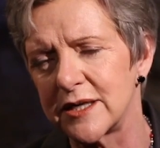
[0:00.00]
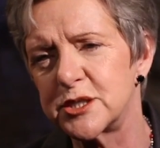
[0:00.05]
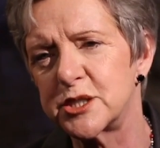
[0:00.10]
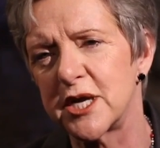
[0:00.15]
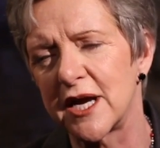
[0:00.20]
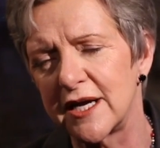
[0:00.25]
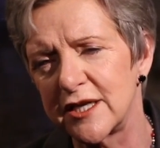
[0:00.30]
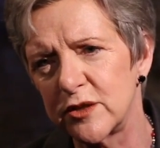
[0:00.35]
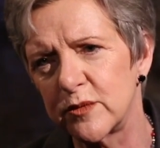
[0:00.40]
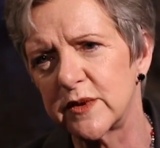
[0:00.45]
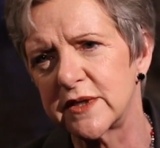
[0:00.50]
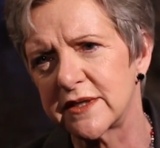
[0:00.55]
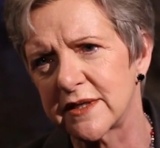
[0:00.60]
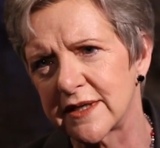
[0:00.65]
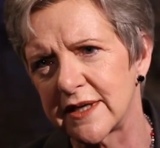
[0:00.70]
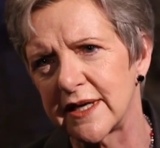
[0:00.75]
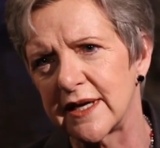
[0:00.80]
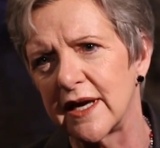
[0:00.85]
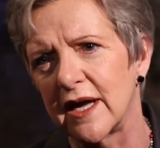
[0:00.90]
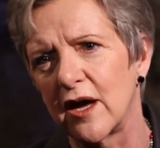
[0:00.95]
I
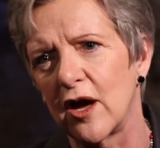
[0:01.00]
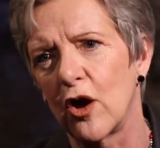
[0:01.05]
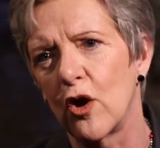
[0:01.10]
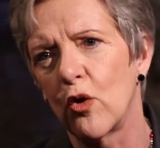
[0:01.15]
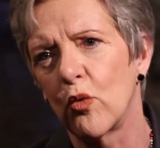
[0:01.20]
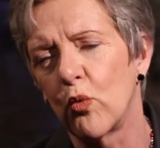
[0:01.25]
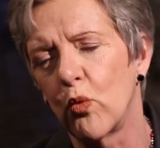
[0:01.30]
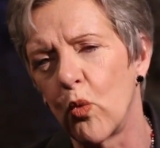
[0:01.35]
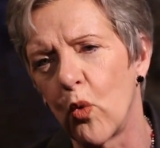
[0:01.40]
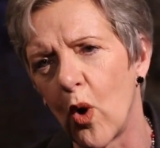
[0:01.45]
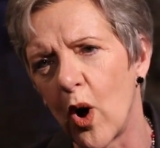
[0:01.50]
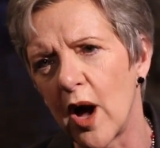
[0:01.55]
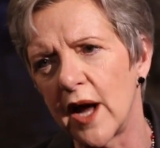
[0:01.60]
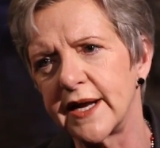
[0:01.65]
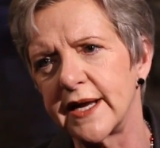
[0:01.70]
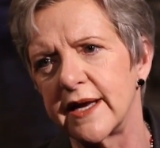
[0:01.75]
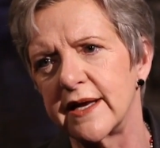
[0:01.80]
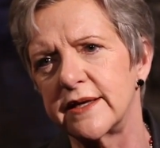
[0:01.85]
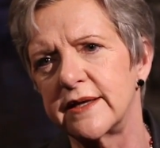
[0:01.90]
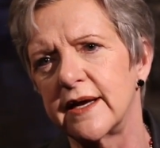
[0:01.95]
genuinely
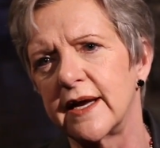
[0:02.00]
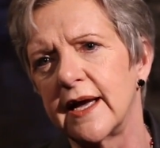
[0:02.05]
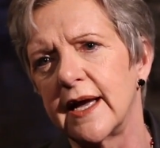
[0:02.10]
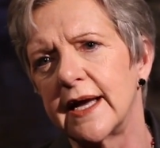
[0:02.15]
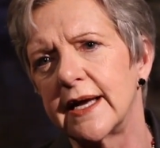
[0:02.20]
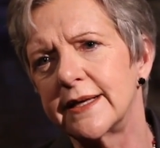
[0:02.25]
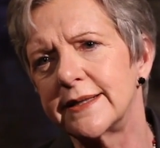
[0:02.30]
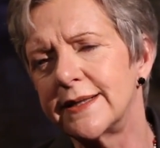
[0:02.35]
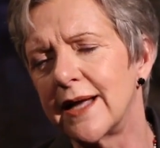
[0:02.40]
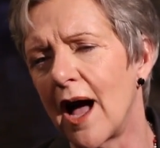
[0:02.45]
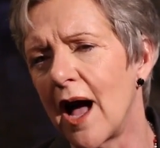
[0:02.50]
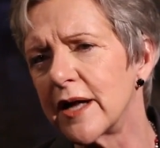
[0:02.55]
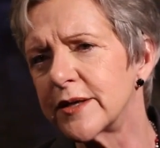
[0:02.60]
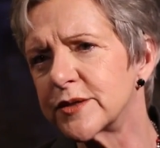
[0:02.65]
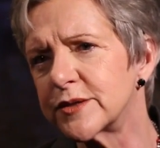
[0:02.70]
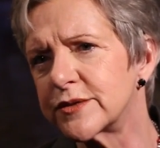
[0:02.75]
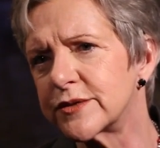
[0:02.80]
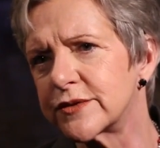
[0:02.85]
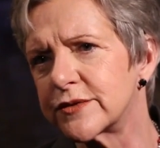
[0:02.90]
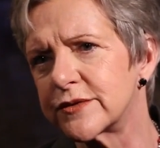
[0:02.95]
wanted
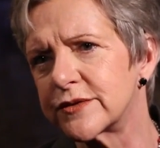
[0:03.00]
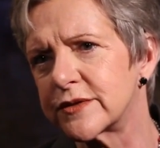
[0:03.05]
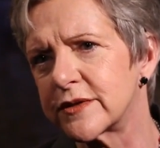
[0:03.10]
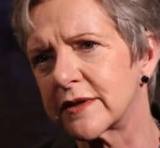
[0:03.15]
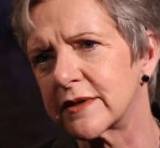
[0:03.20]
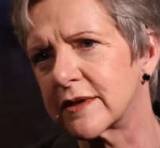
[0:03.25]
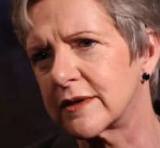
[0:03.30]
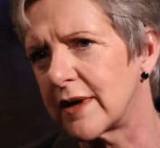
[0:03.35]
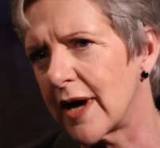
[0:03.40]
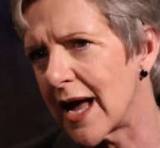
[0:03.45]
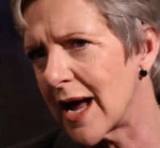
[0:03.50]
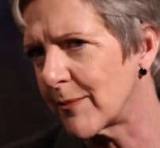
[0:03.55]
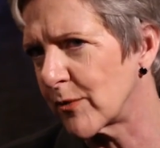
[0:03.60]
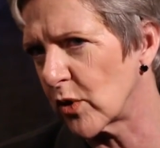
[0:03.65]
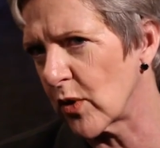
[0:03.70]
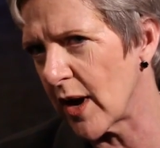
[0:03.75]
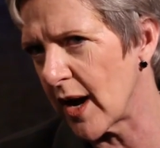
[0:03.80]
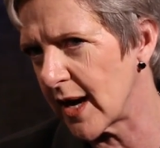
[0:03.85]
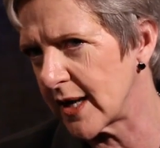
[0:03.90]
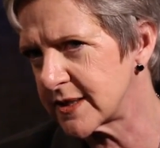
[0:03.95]
not to
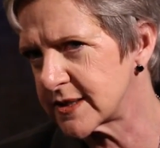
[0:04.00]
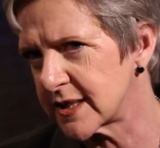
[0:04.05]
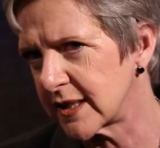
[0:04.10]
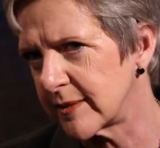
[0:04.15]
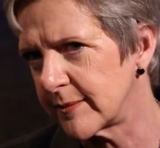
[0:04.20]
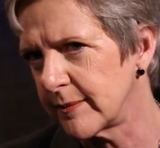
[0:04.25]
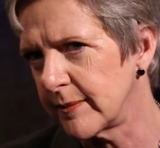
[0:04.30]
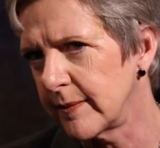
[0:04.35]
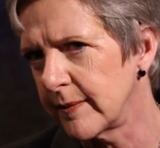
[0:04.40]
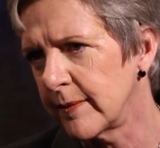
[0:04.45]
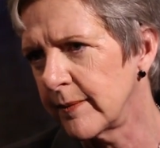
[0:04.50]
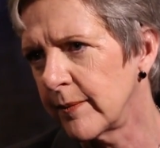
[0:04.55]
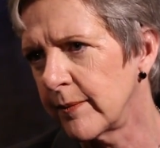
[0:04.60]
glamorize him